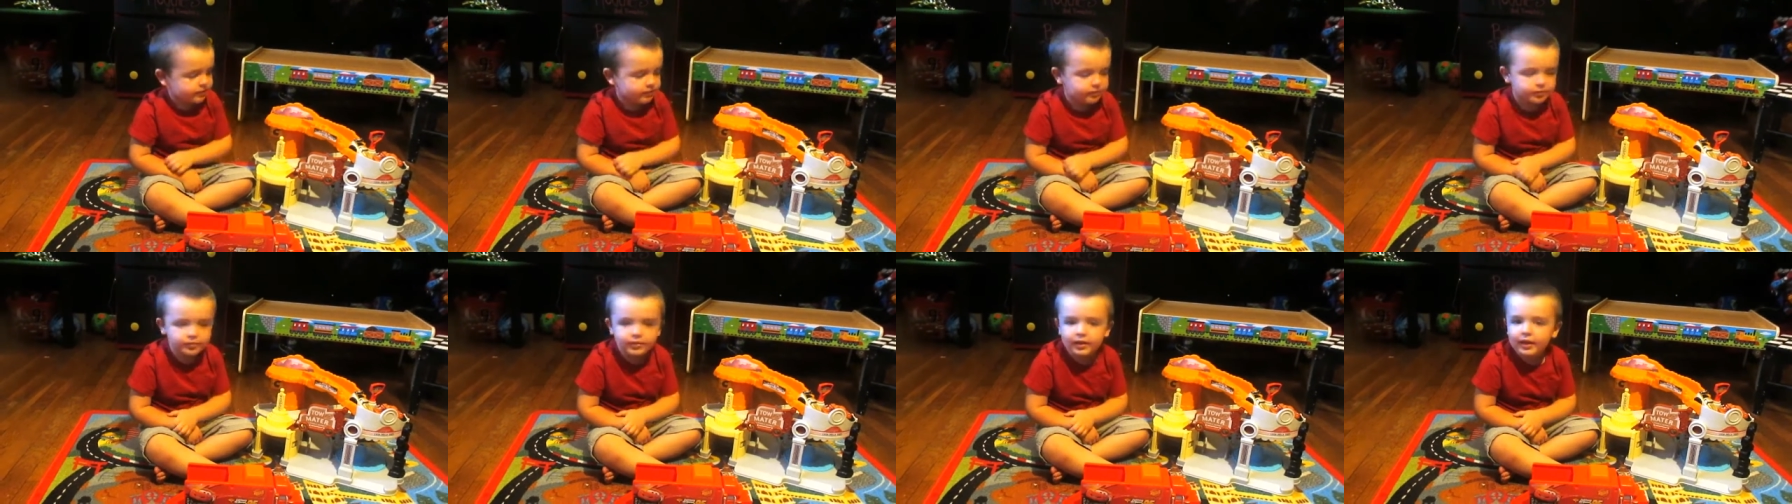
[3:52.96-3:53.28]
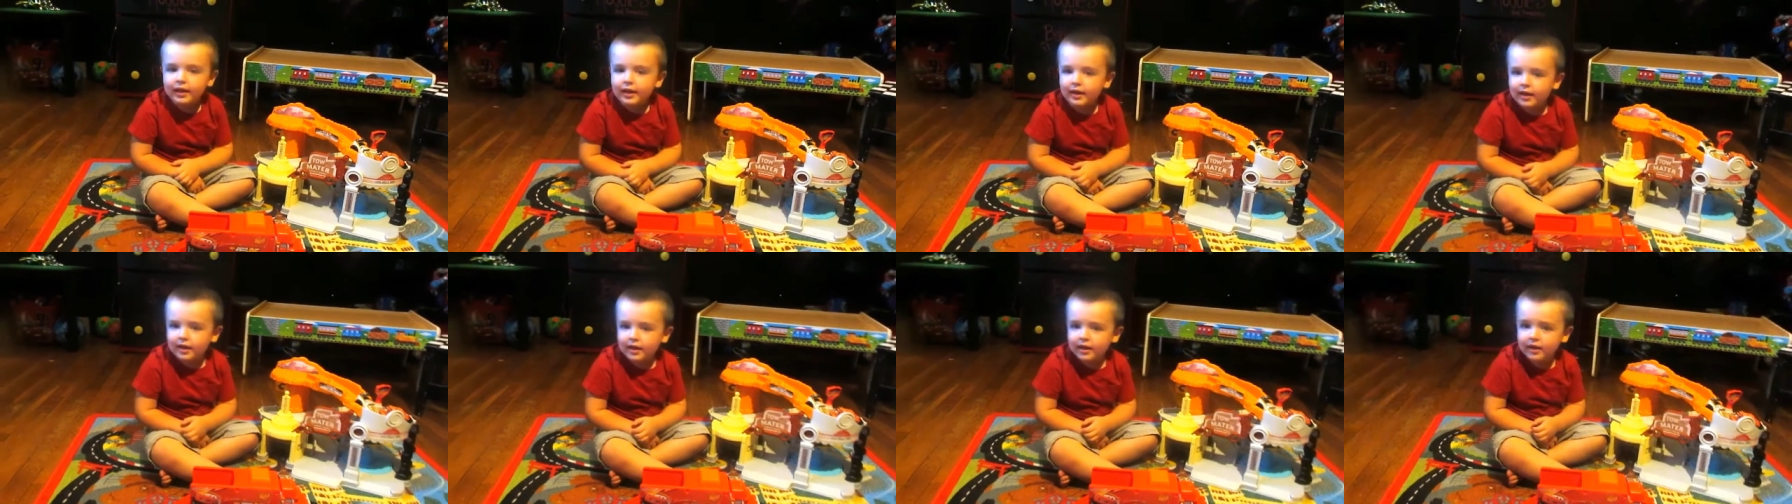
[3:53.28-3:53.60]

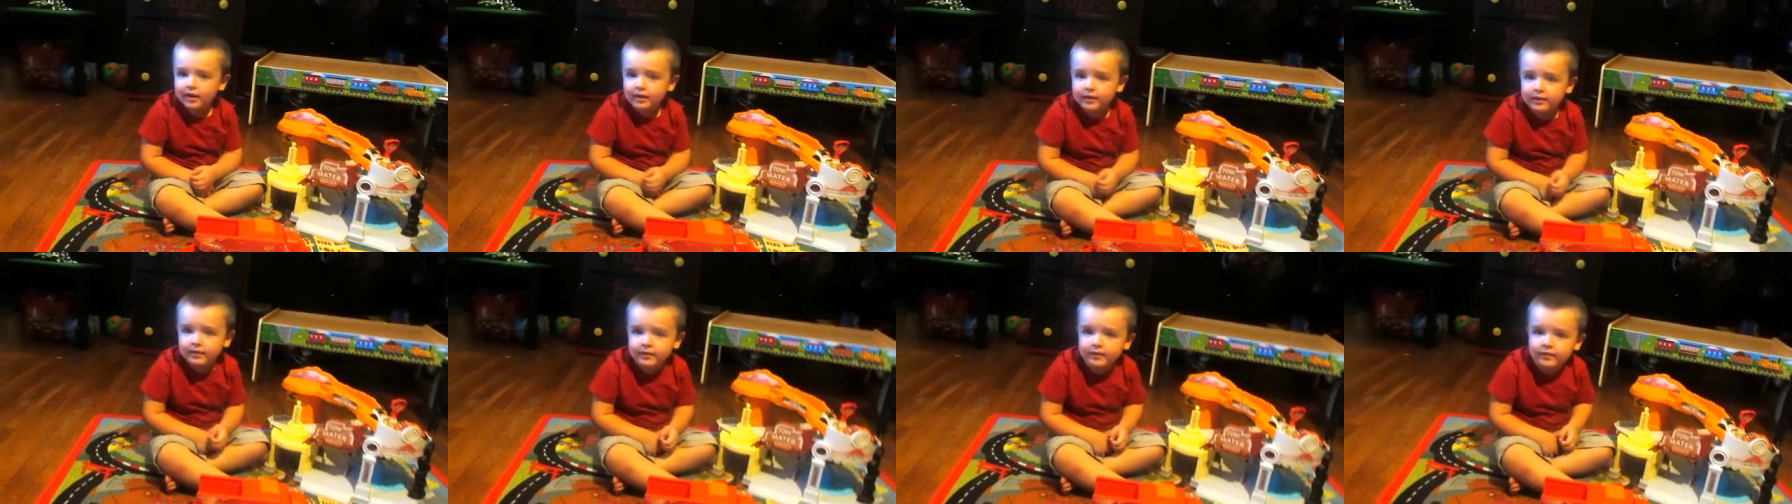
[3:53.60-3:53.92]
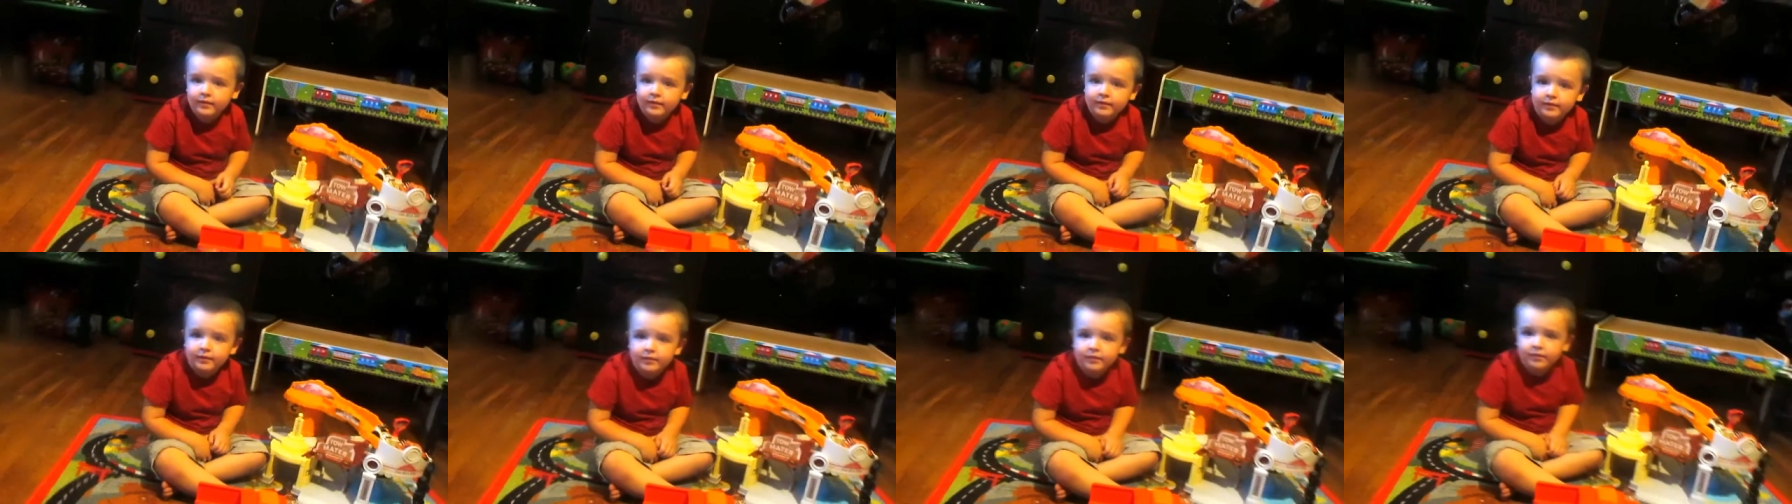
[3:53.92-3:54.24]
No.
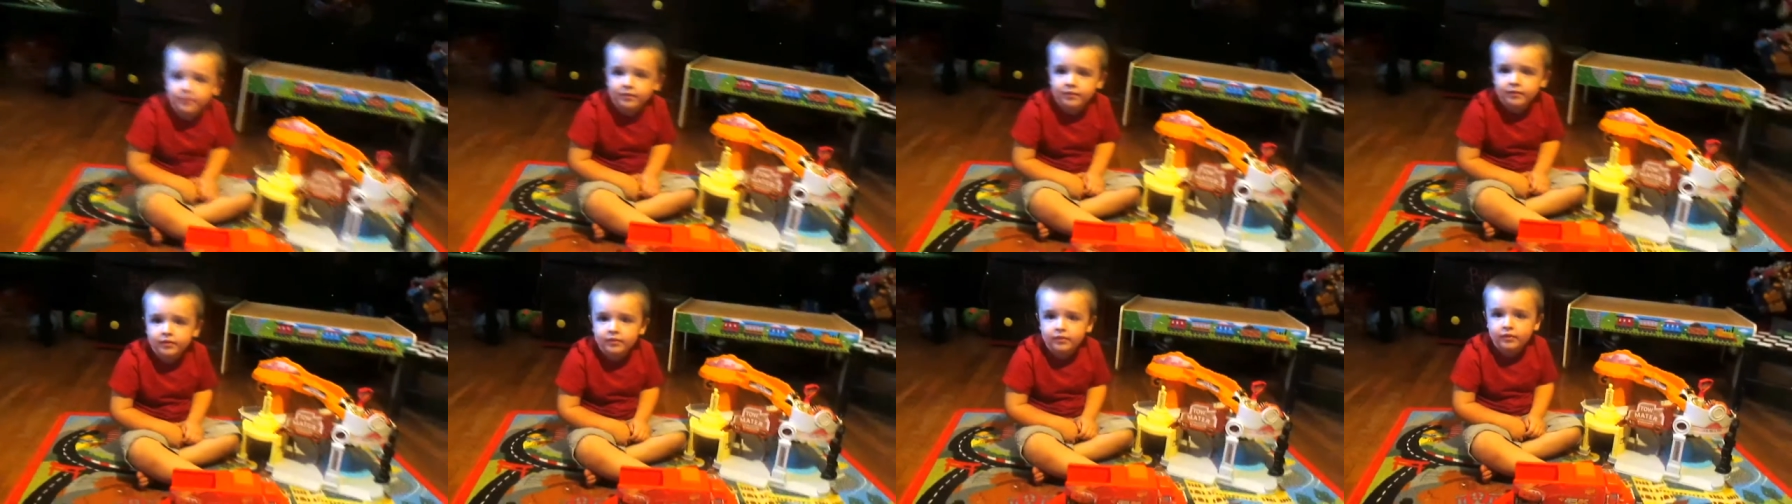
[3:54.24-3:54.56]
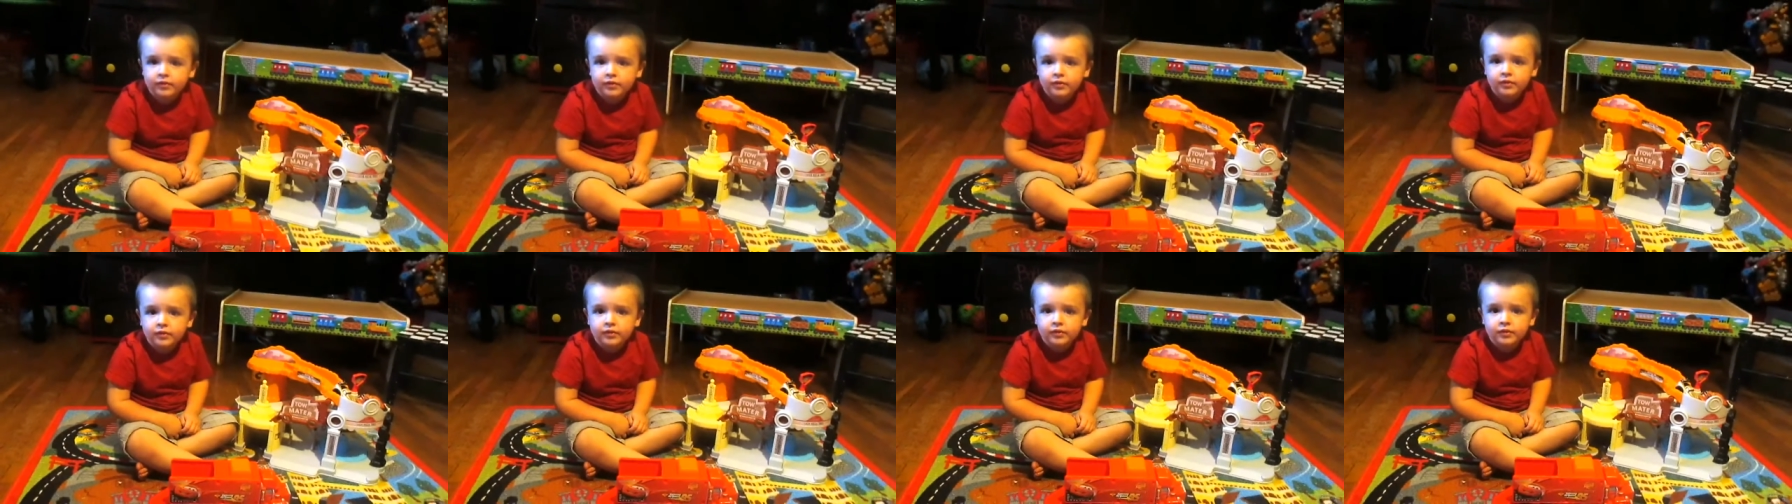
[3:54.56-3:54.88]
All
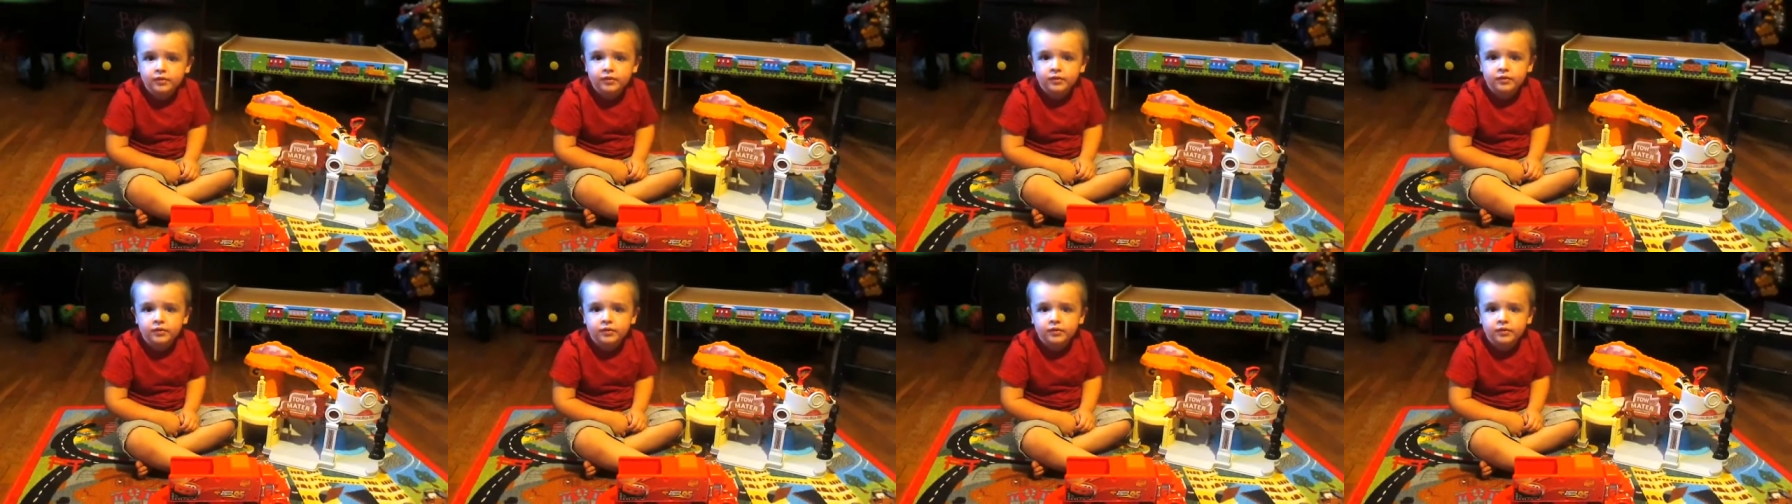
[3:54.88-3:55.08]
right,